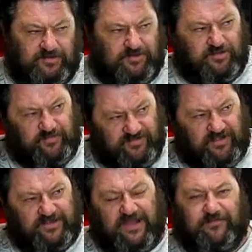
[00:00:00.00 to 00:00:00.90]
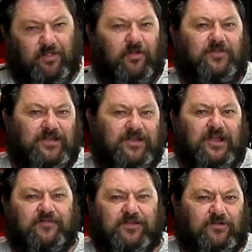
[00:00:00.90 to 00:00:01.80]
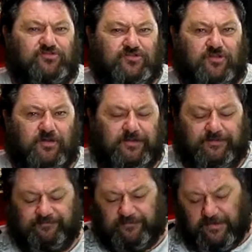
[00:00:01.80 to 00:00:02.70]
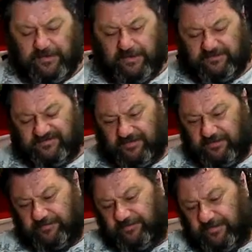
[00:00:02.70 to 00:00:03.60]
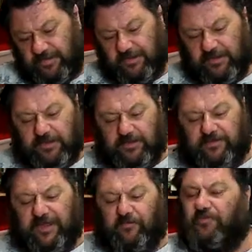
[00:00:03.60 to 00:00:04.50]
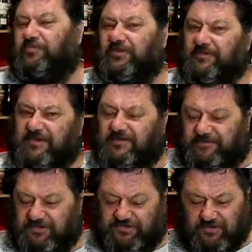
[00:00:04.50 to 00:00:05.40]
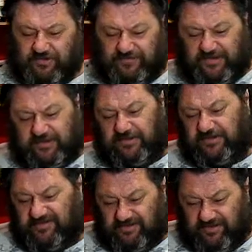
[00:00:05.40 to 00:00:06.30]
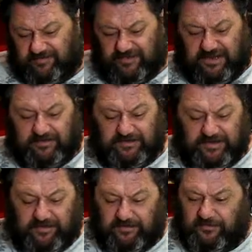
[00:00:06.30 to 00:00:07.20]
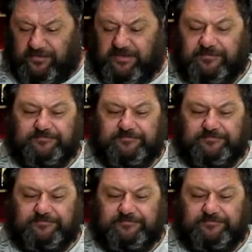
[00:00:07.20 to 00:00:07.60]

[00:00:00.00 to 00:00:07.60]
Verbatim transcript: Cooper's only had the light. They don't have an ultra light. Uh, so that would be beneficial, I think, just to keep the colour down a little bit.